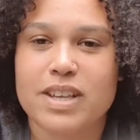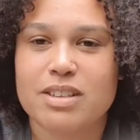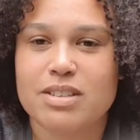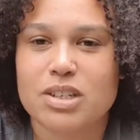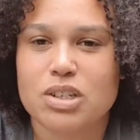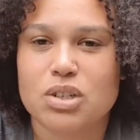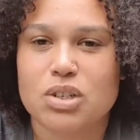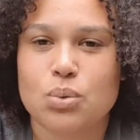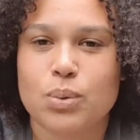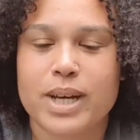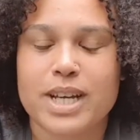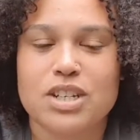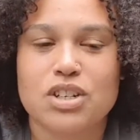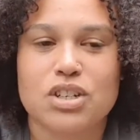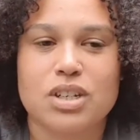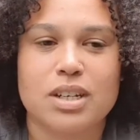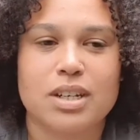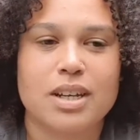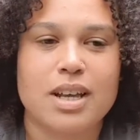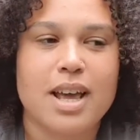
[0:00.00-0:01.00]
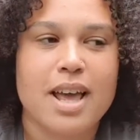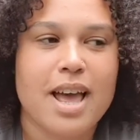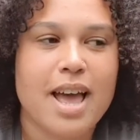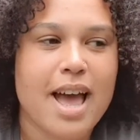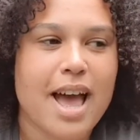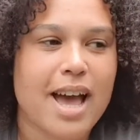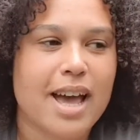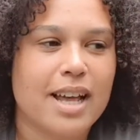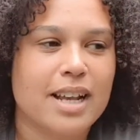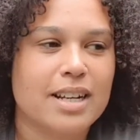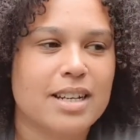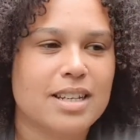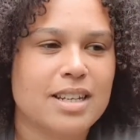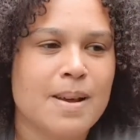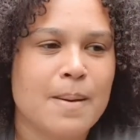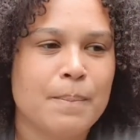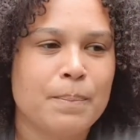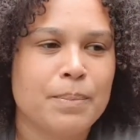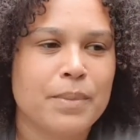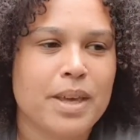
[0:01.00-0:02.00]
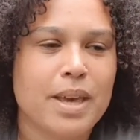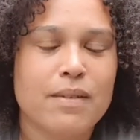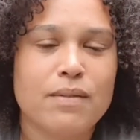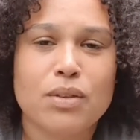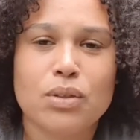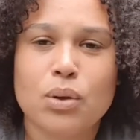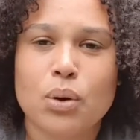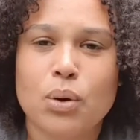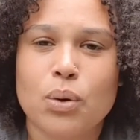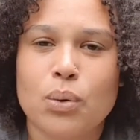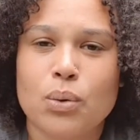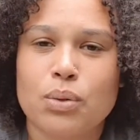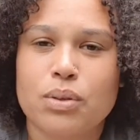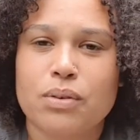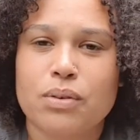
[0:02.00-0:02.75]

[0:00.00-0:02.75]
situation. And even though